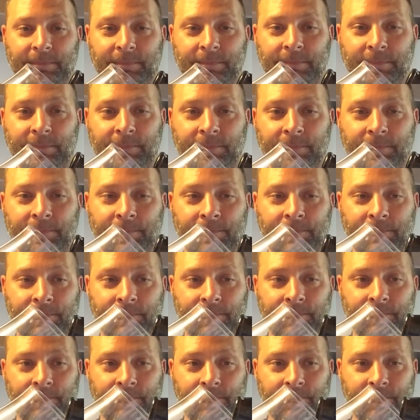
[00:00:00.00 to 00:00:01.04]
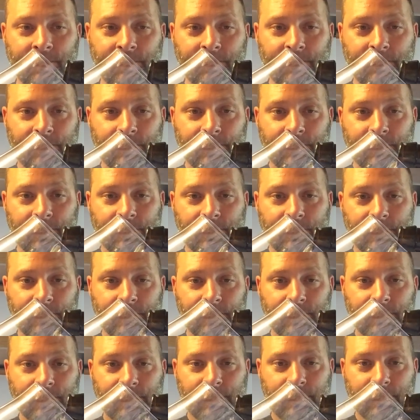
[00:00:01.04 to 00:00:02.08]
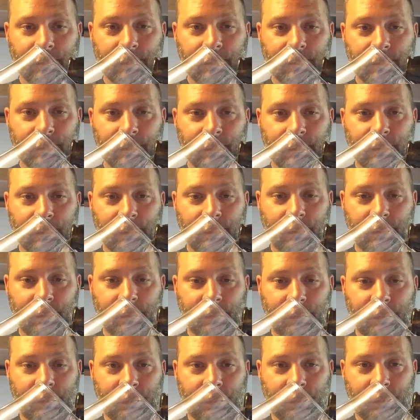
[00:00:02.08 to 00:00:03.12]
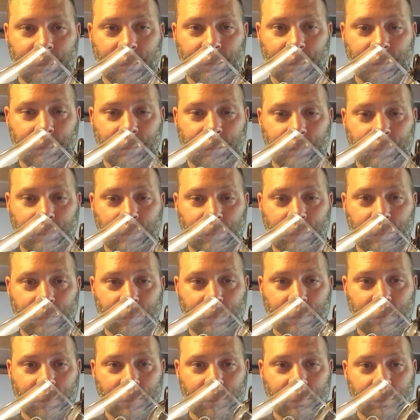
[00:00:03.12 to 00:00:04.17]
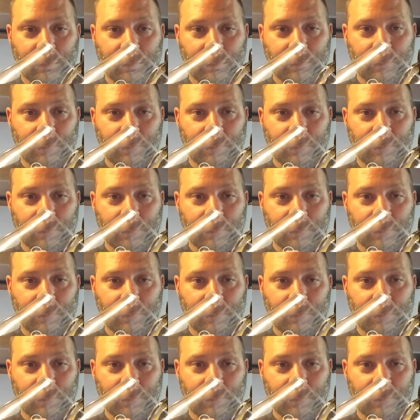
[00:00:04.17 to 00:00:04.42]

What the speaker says: (no one is talking)